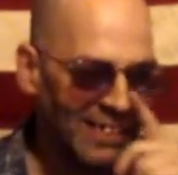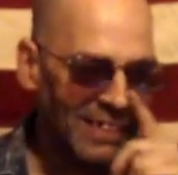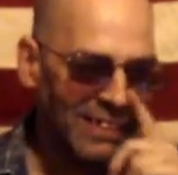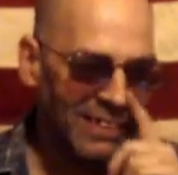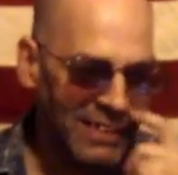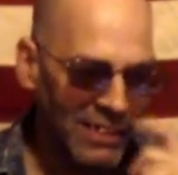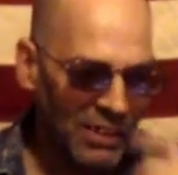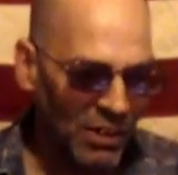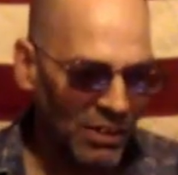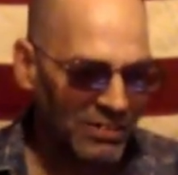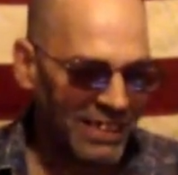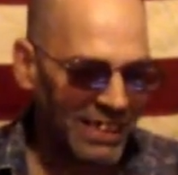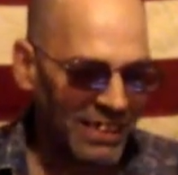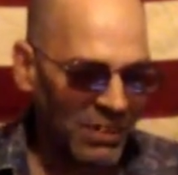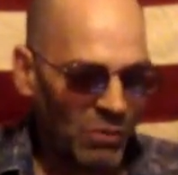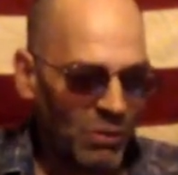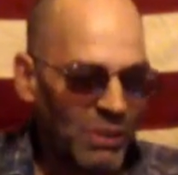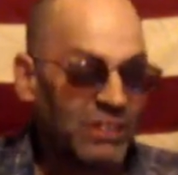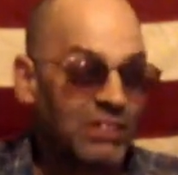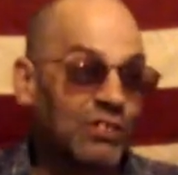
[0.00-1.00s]
It's
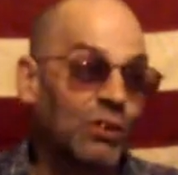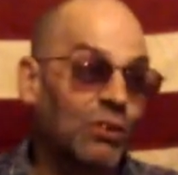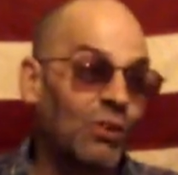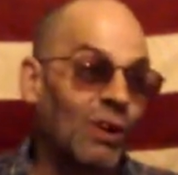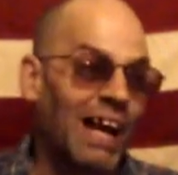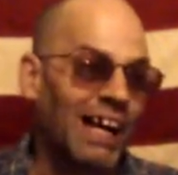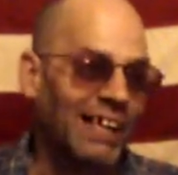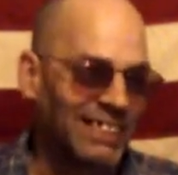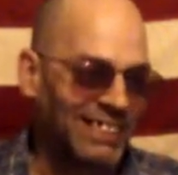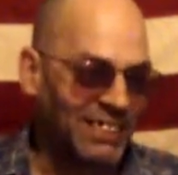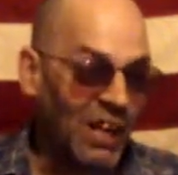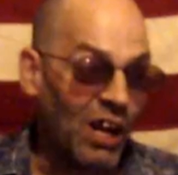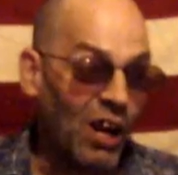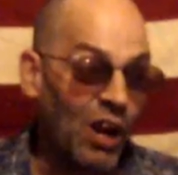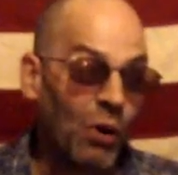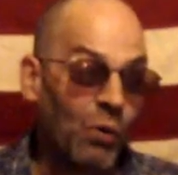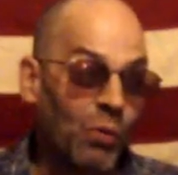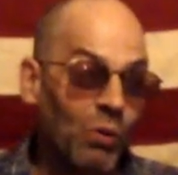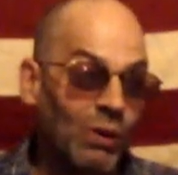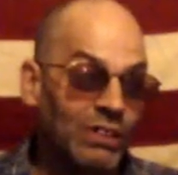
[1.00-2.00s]
aristocrats.
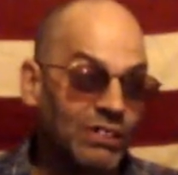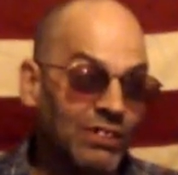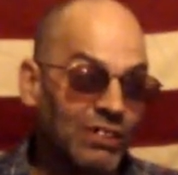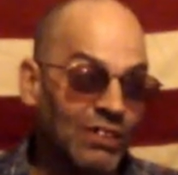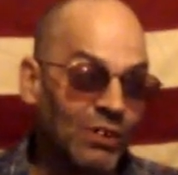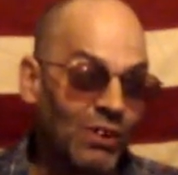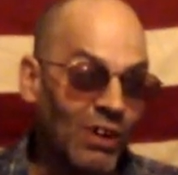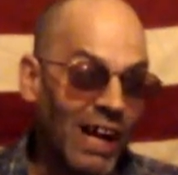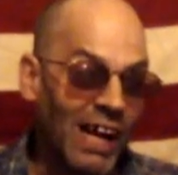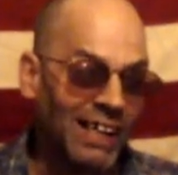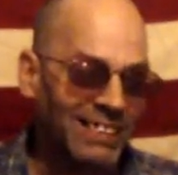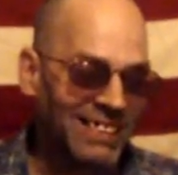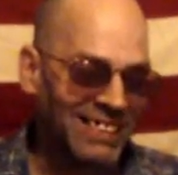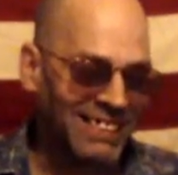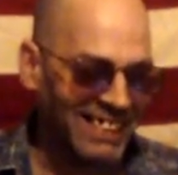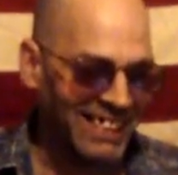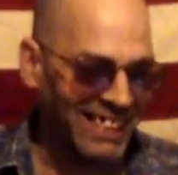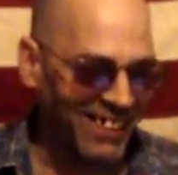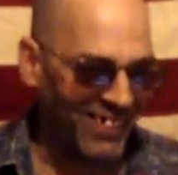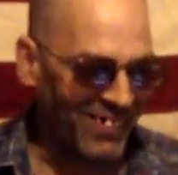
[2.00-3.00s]

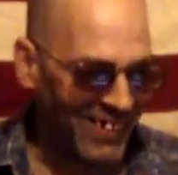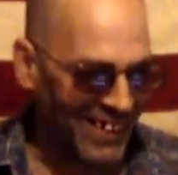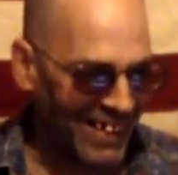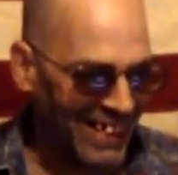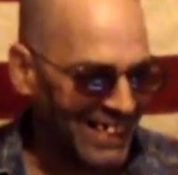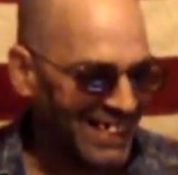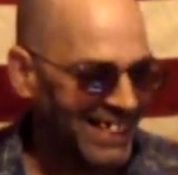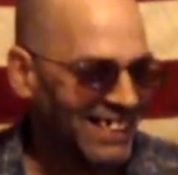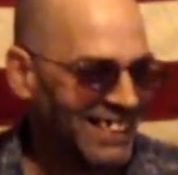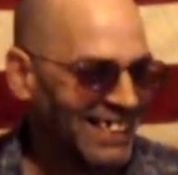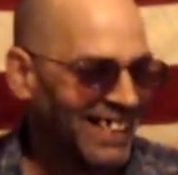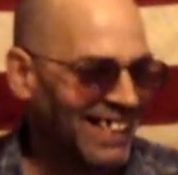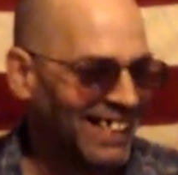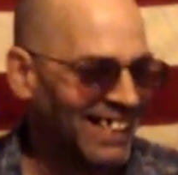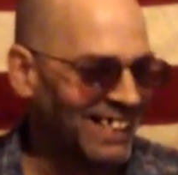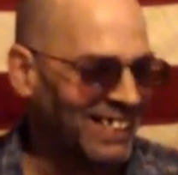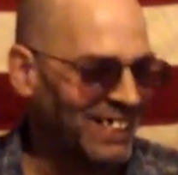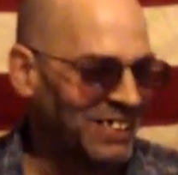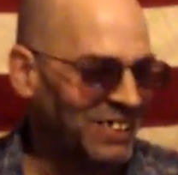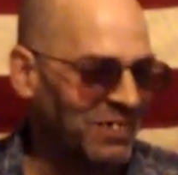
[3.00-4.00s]
Aristocrats. Yeah, right.
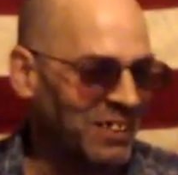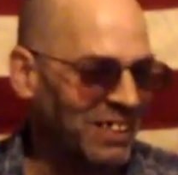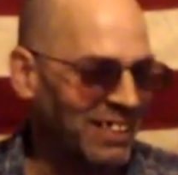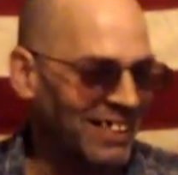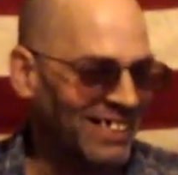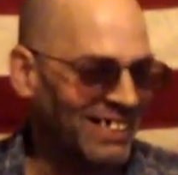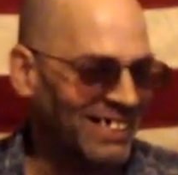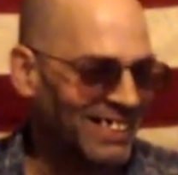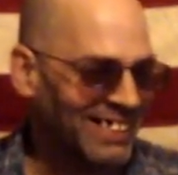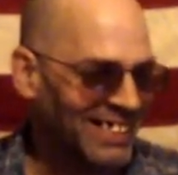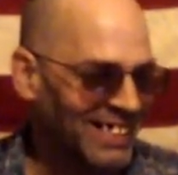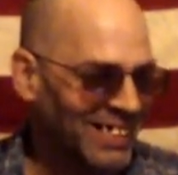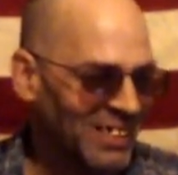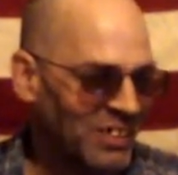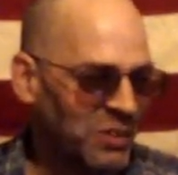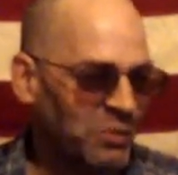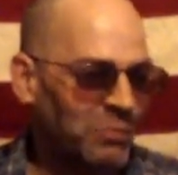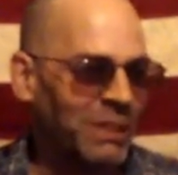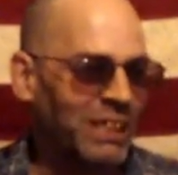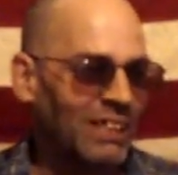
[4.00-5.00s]

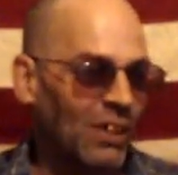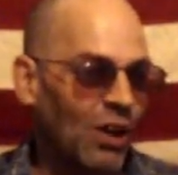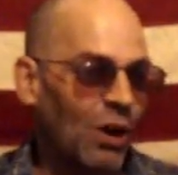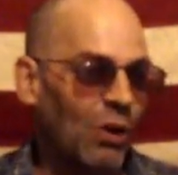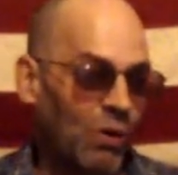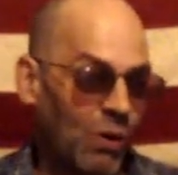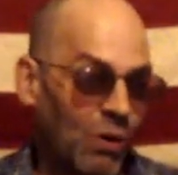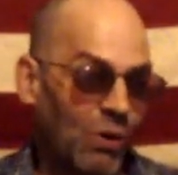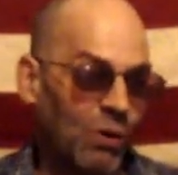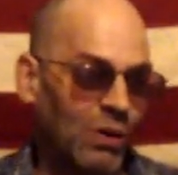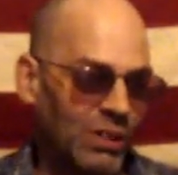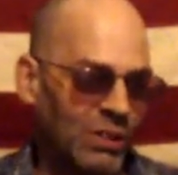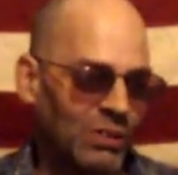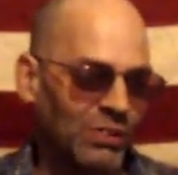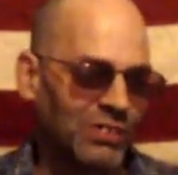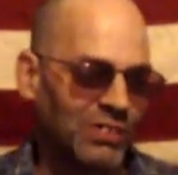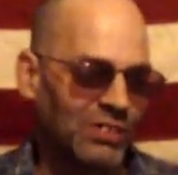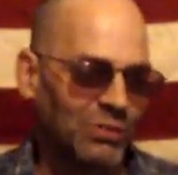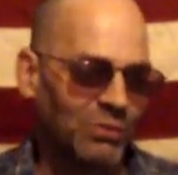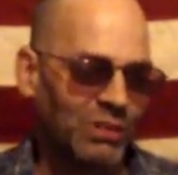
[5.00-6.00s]
You mean lower
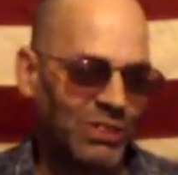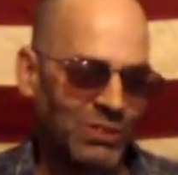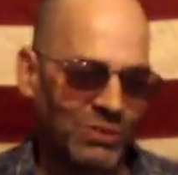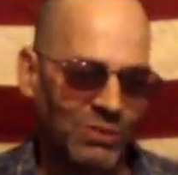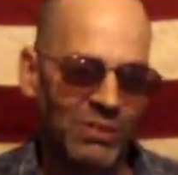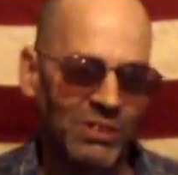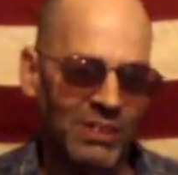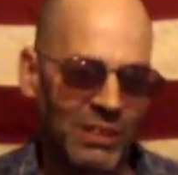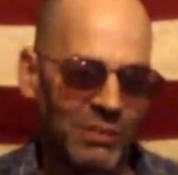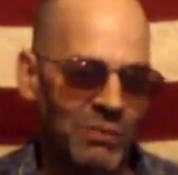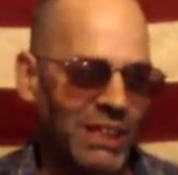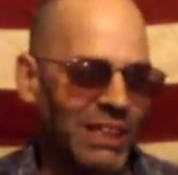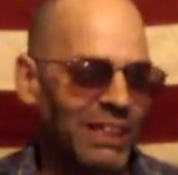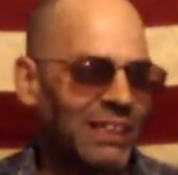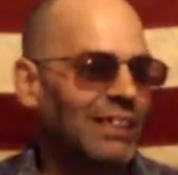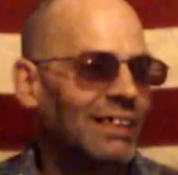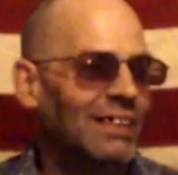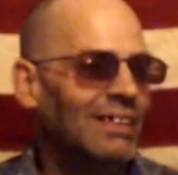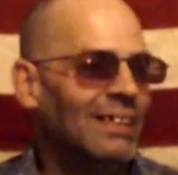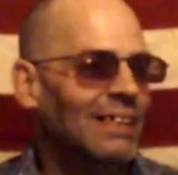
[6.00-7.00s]
royals is what you really
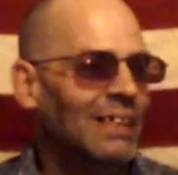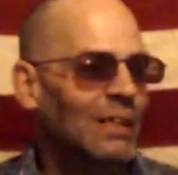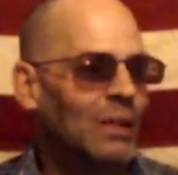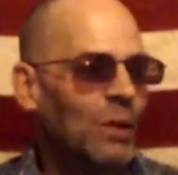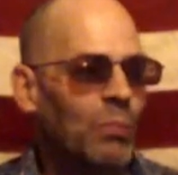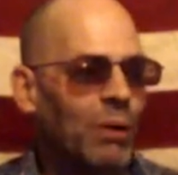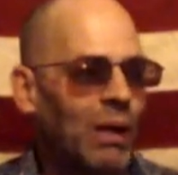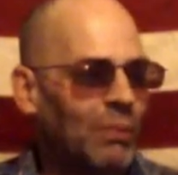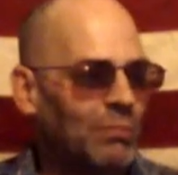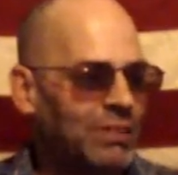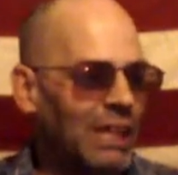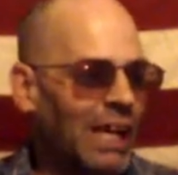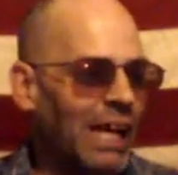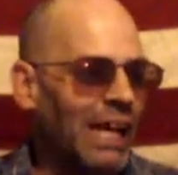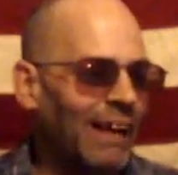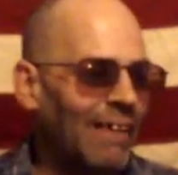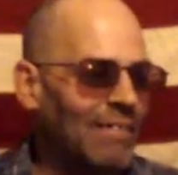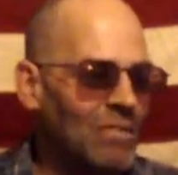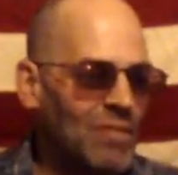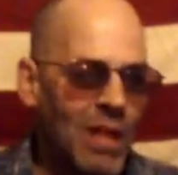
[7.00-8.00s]
mean. But I'm
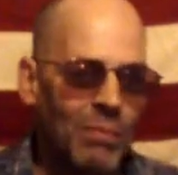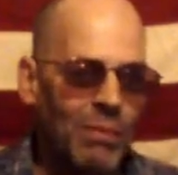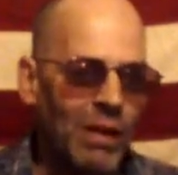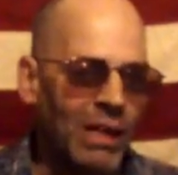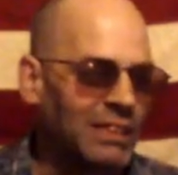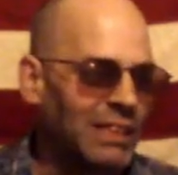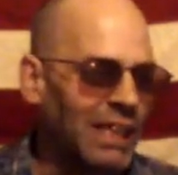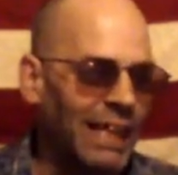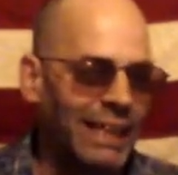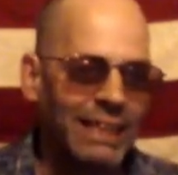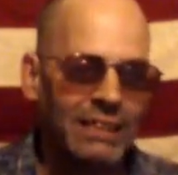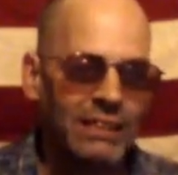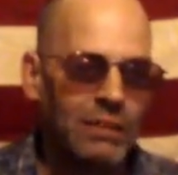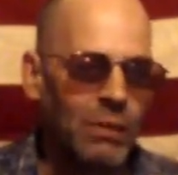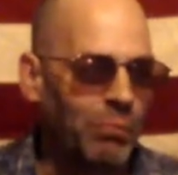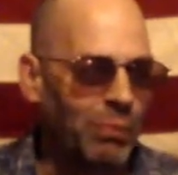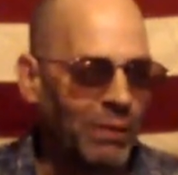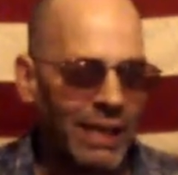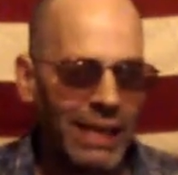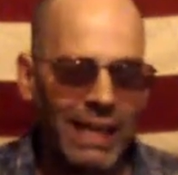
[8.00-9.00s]
not saying it's a
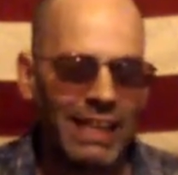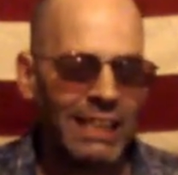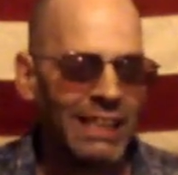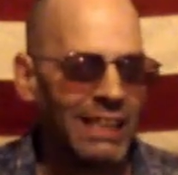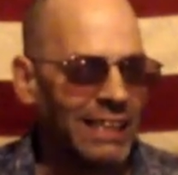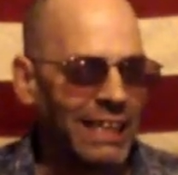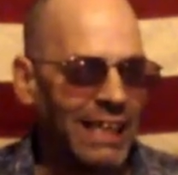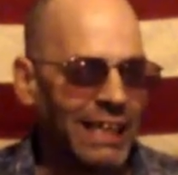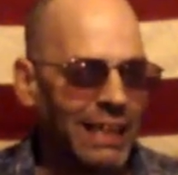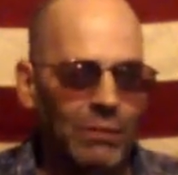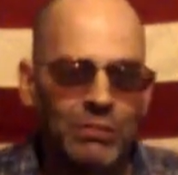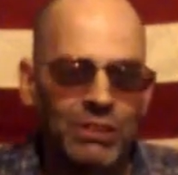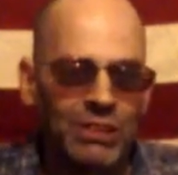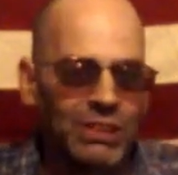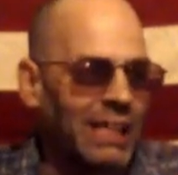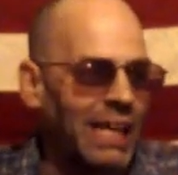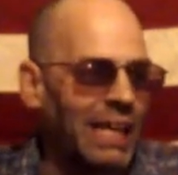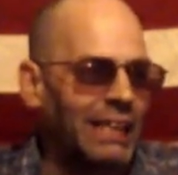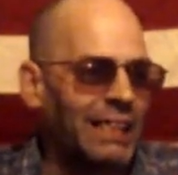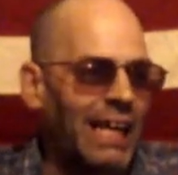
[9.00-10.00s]
planned thing. I'm just
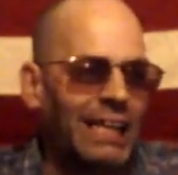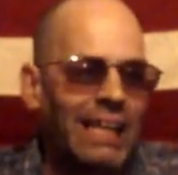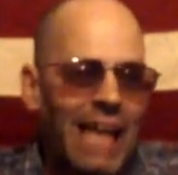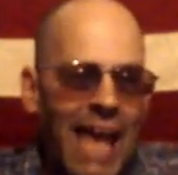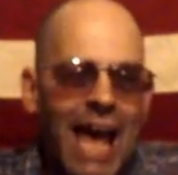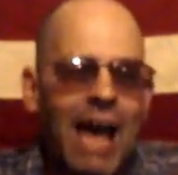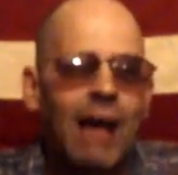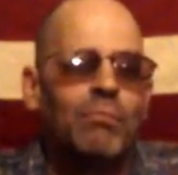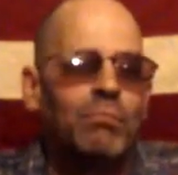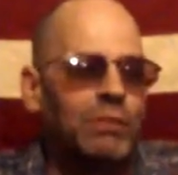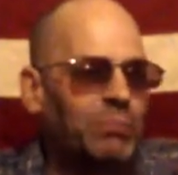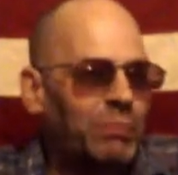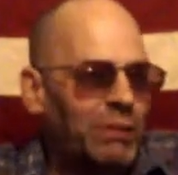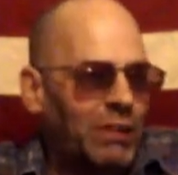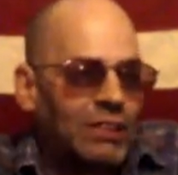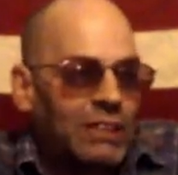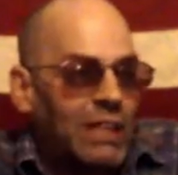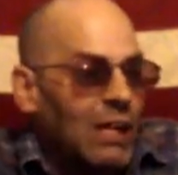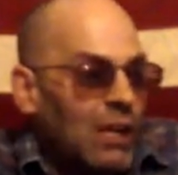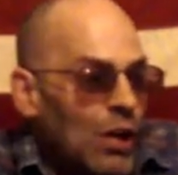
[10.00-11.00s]
saying that happens
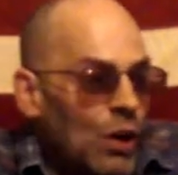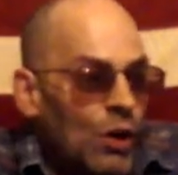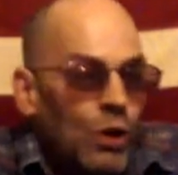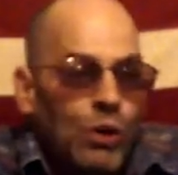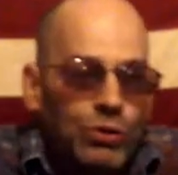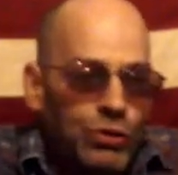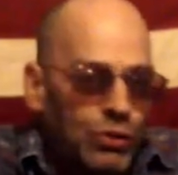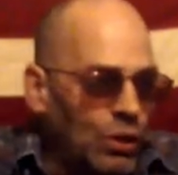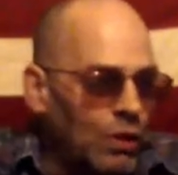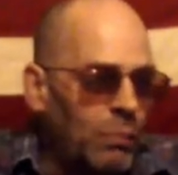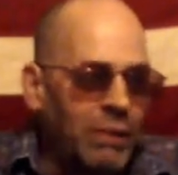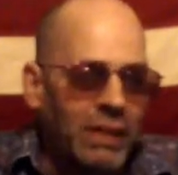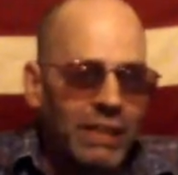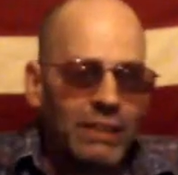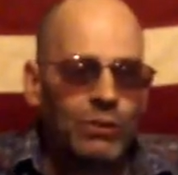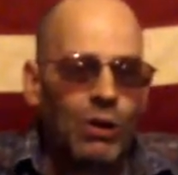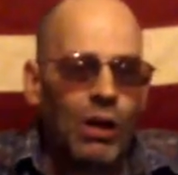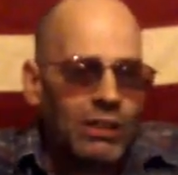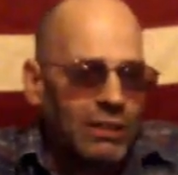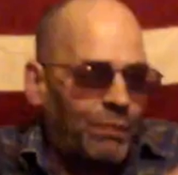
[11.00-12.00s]
because who's going to be in
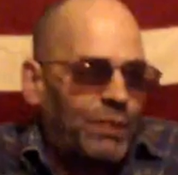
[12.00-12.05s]
charge?